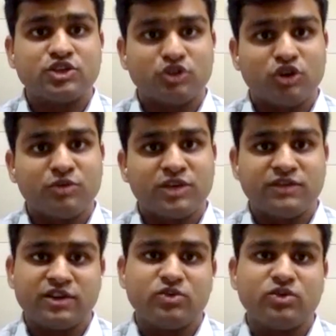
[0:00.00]
stop
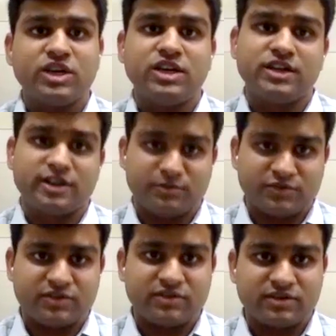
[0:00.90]
giving you guilt
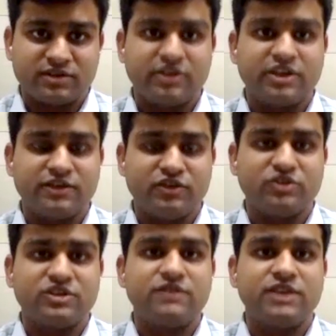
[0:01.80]
trips giving
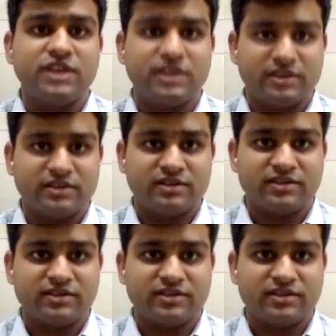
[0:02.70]
yourself guilt